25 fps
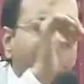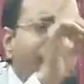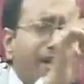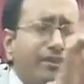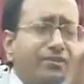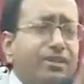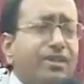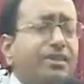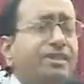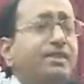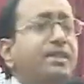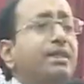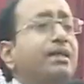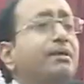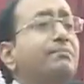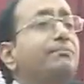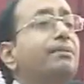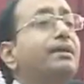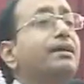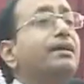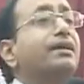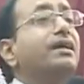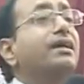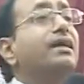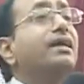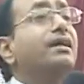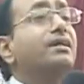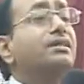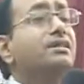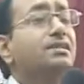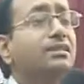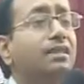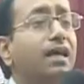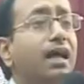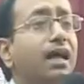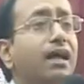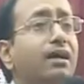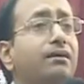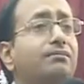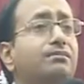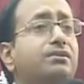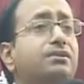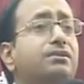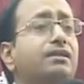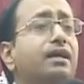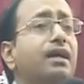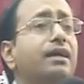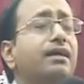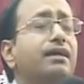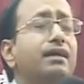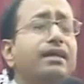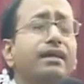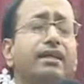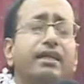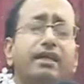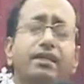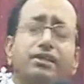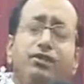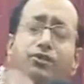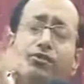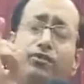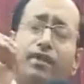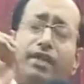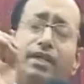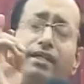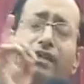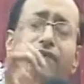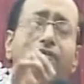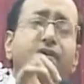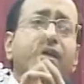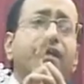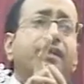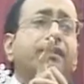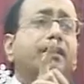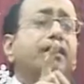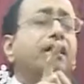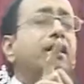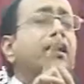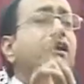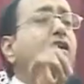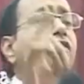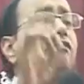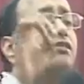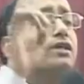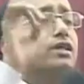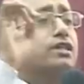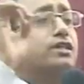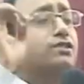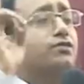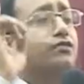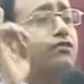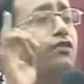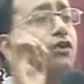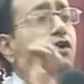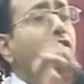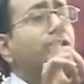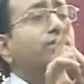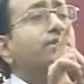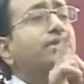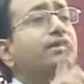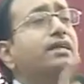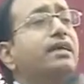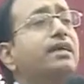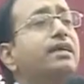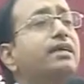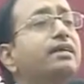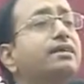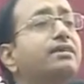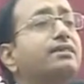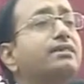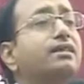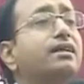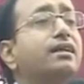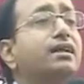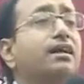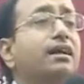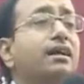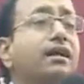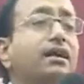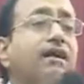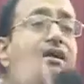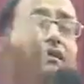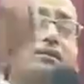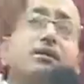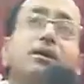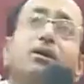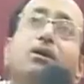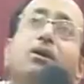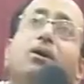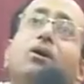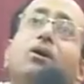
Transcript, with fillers: never sleeping. Psalms 121 verse 4 says, the